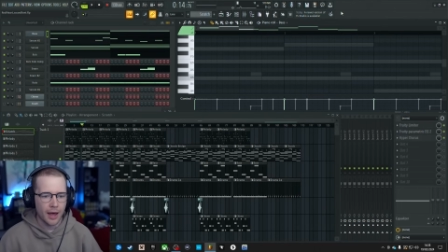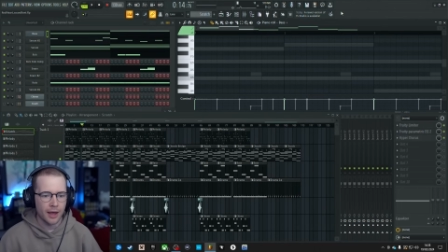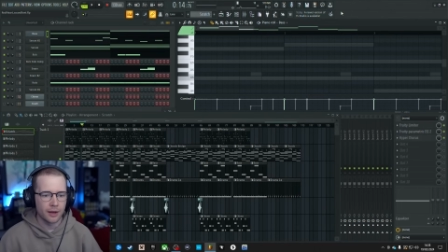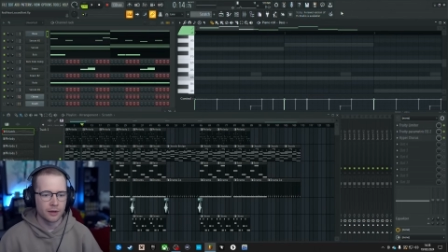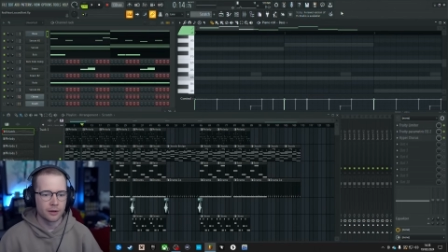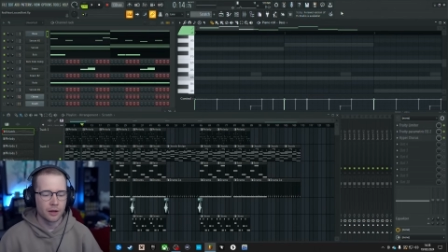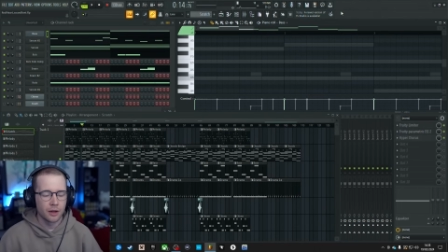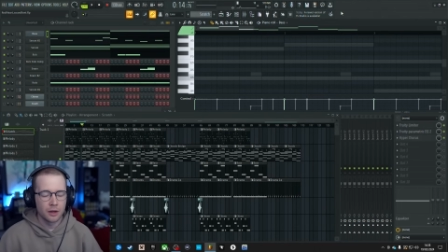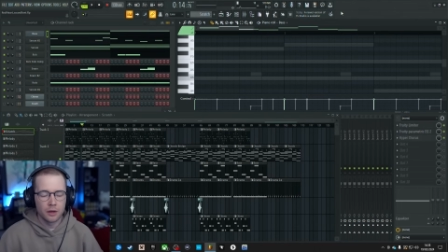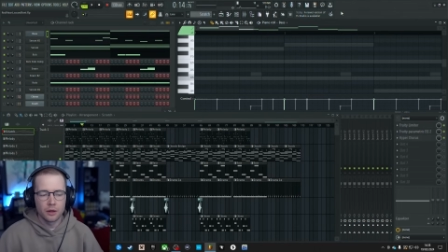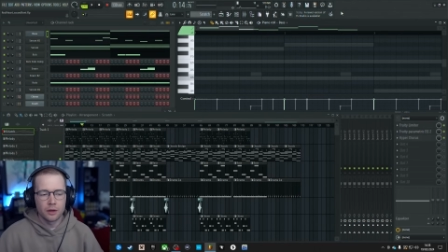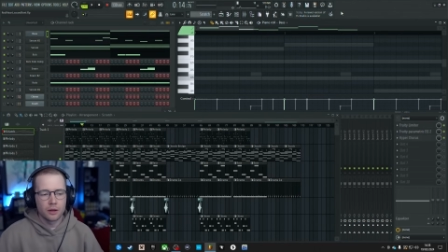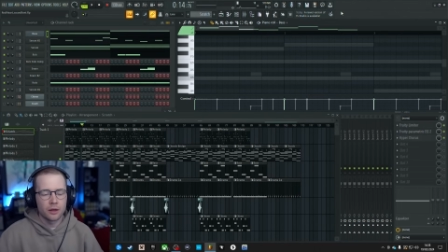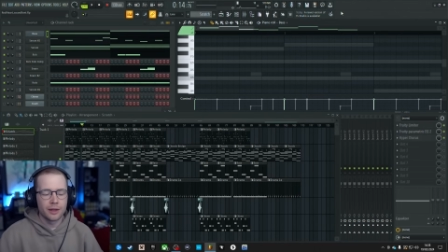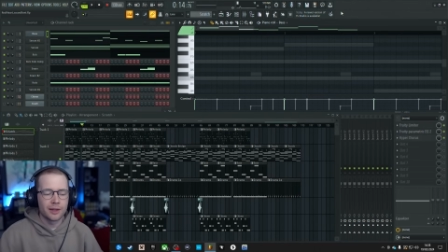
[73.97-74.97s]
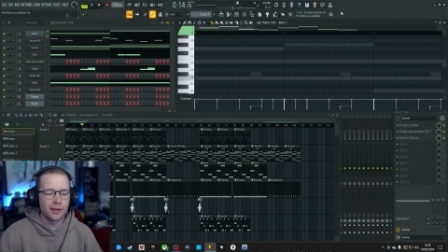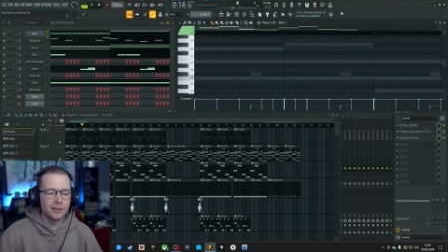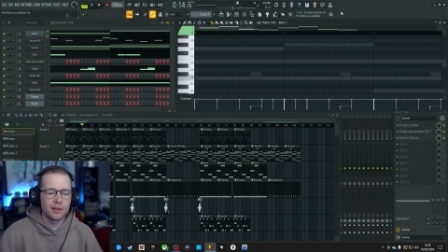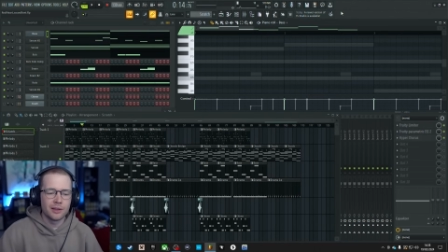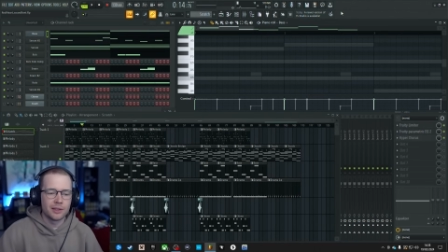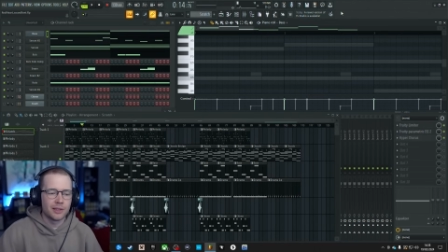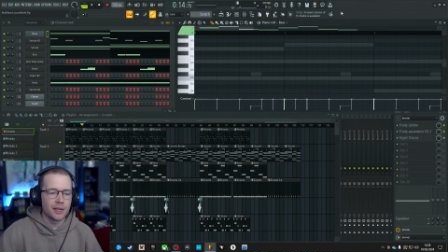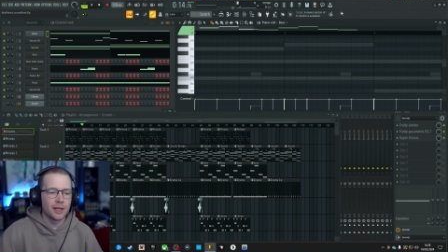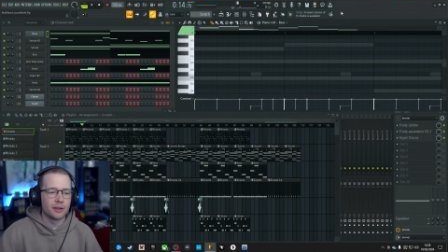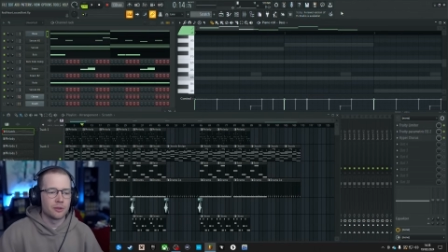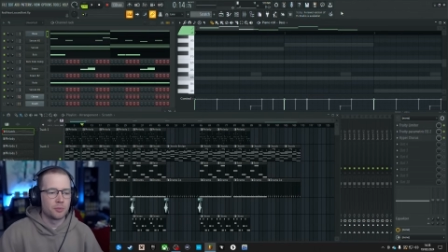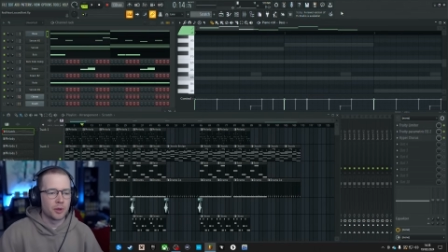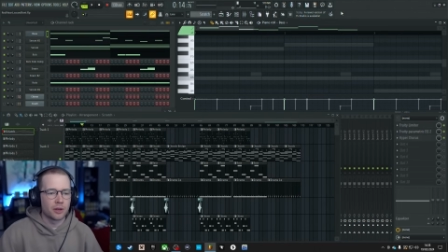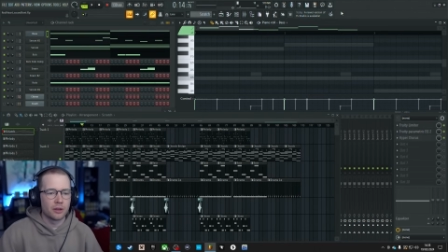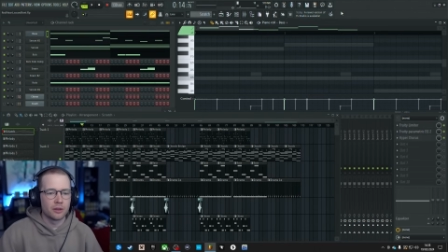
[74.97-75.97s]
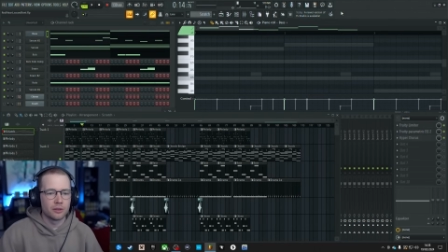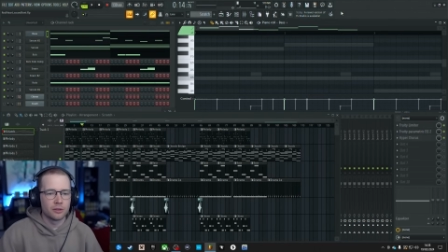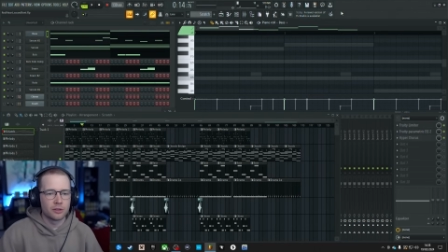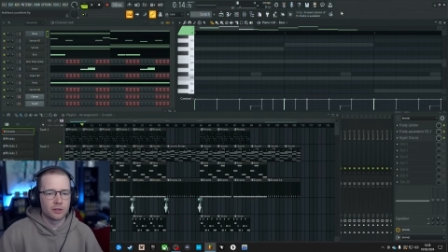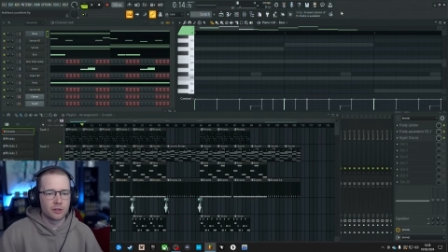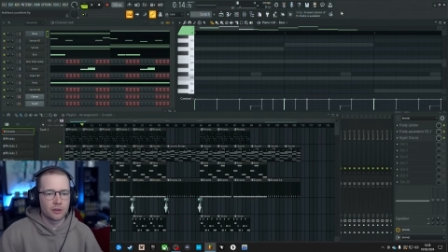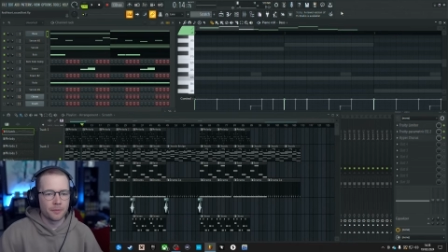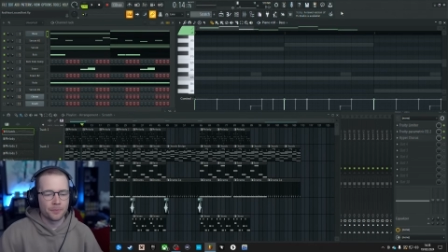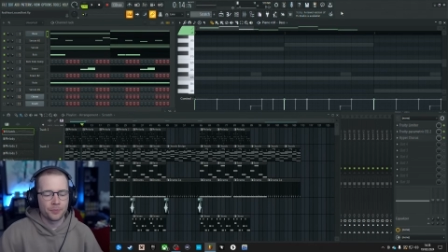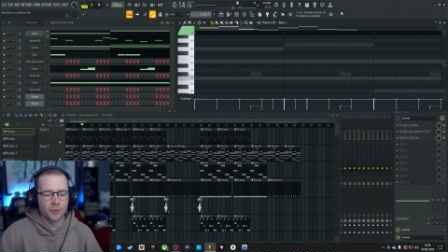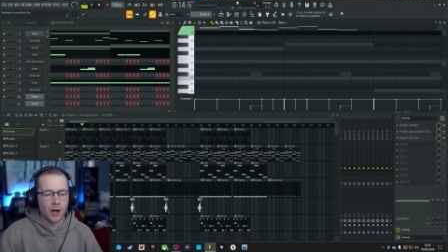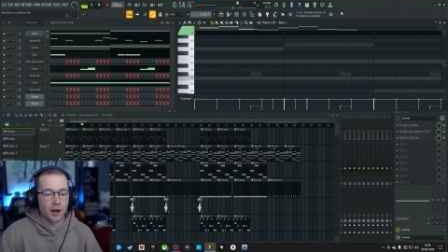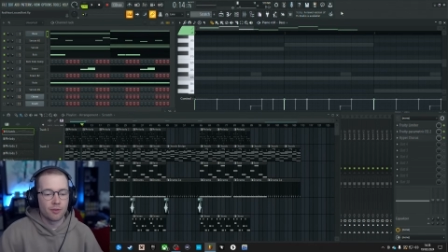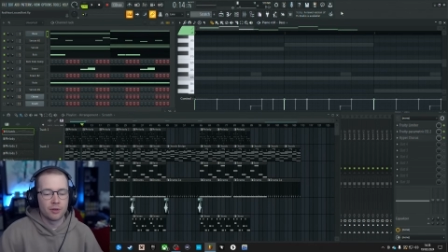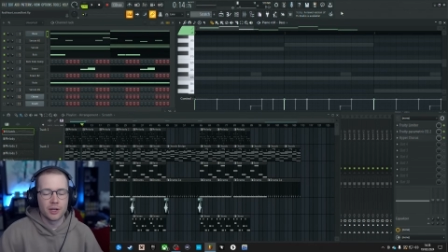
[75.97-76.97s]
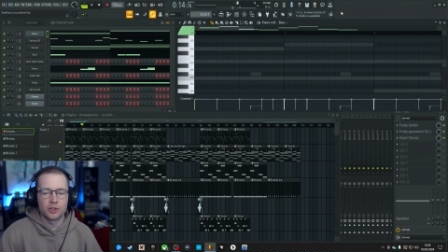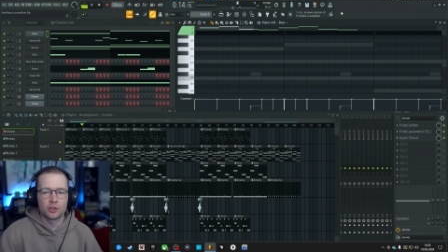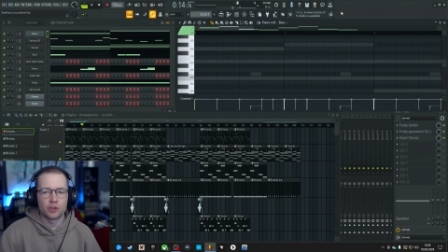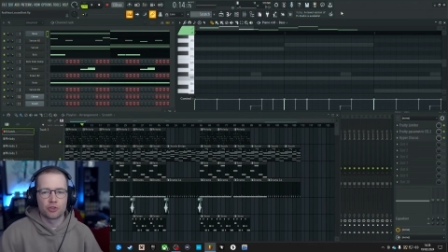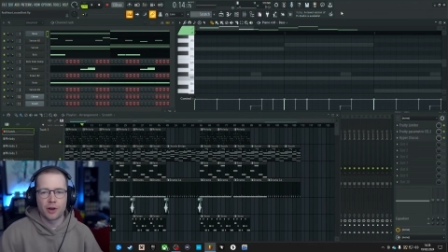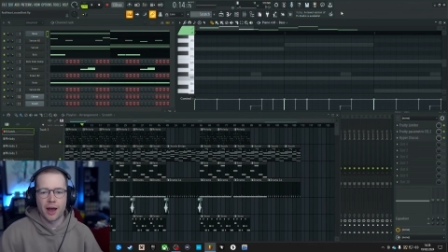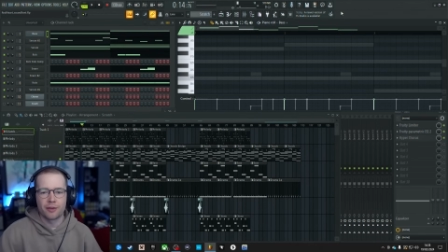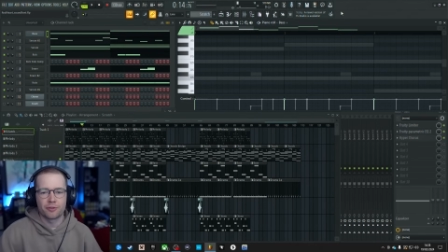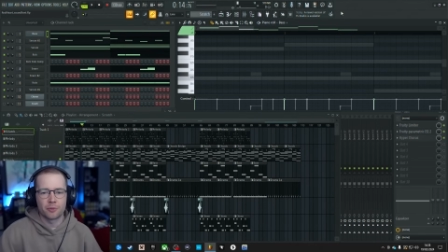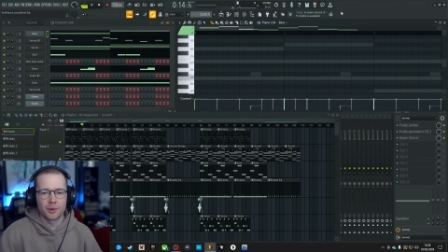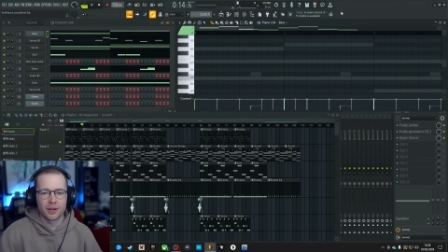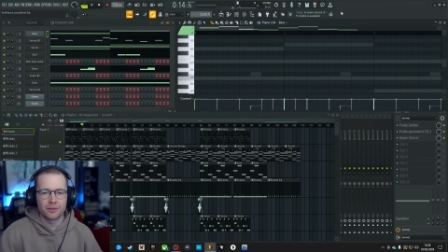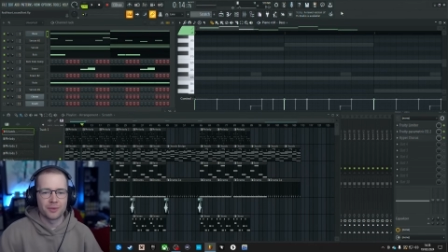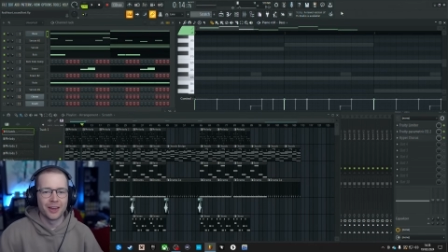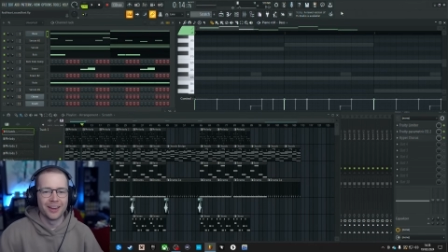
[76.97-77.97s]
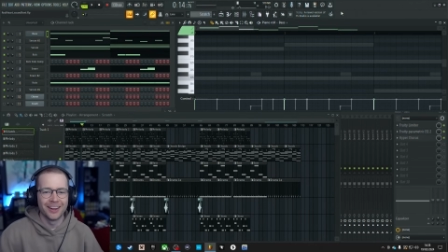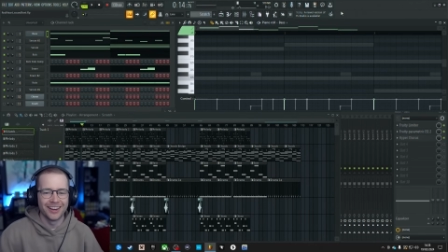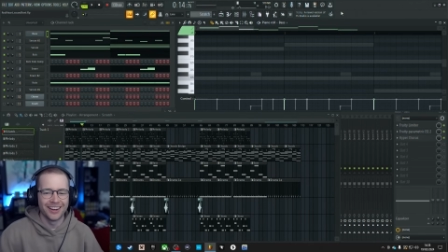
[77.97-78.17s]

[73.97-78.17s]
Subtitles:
And I guess it did, because I released a track from it.